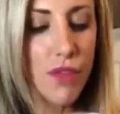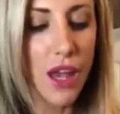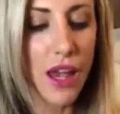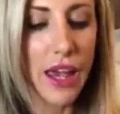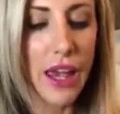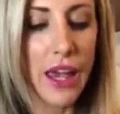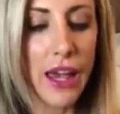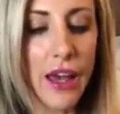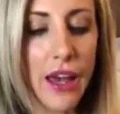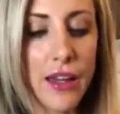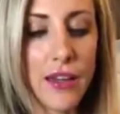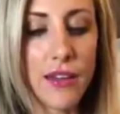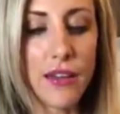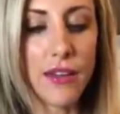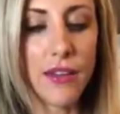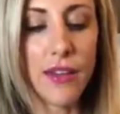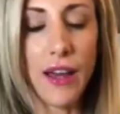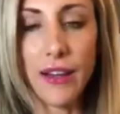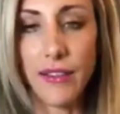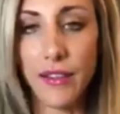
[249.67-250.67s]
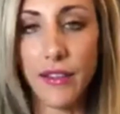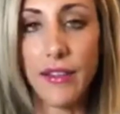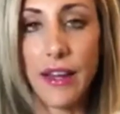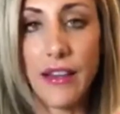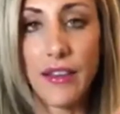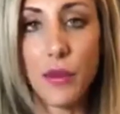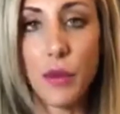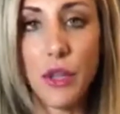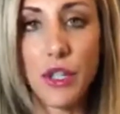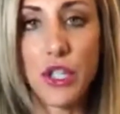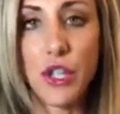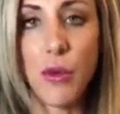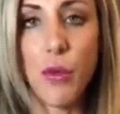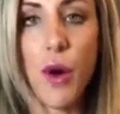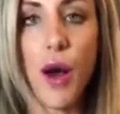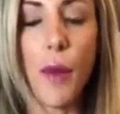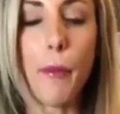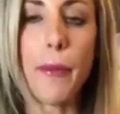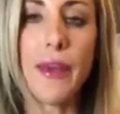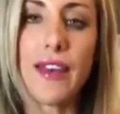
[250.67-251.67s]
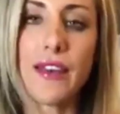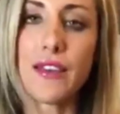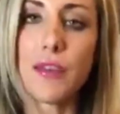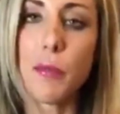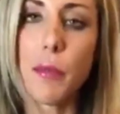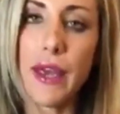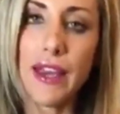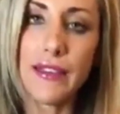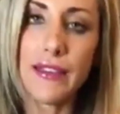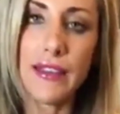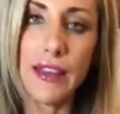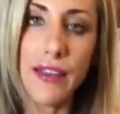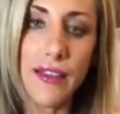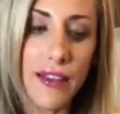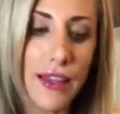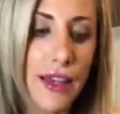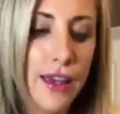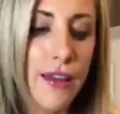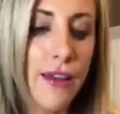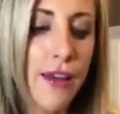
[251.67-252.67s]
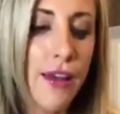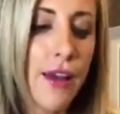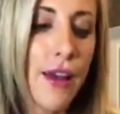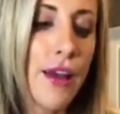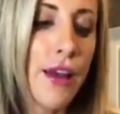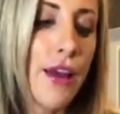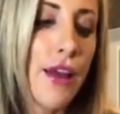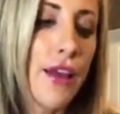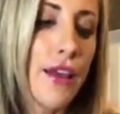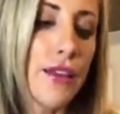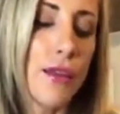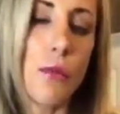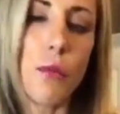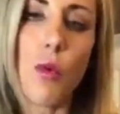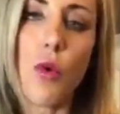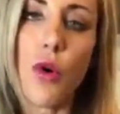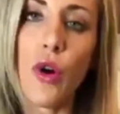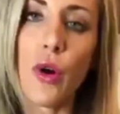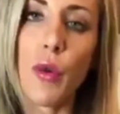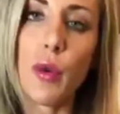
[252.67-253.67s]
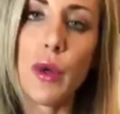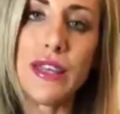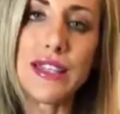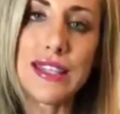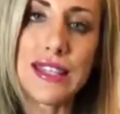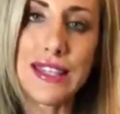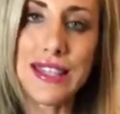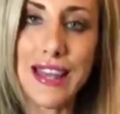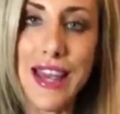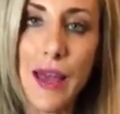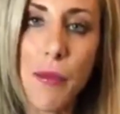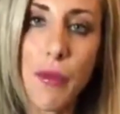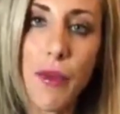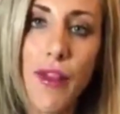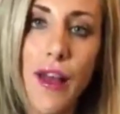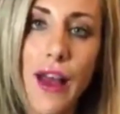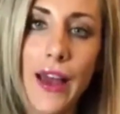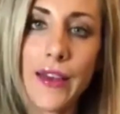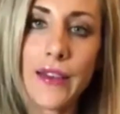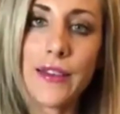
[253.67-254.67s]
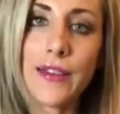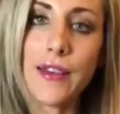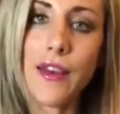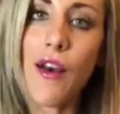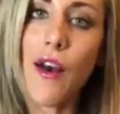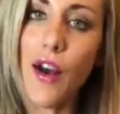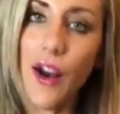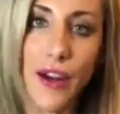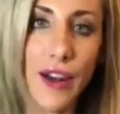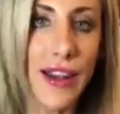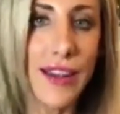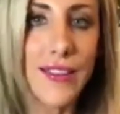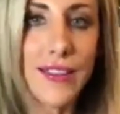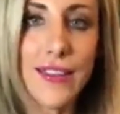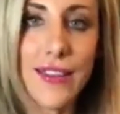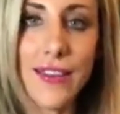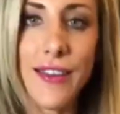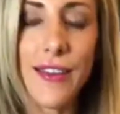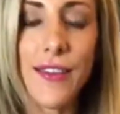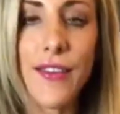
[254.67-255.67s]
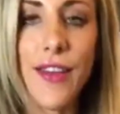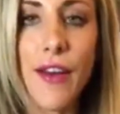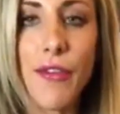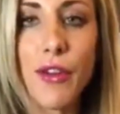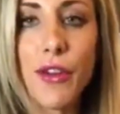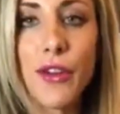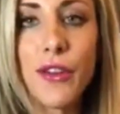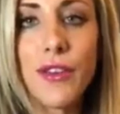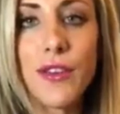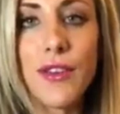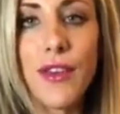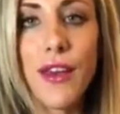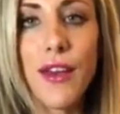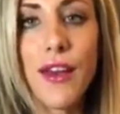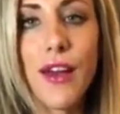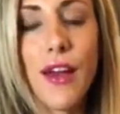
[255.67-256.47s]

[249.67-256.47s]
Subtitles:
and that's what you want, because basically the more we stabilize our insulin levels,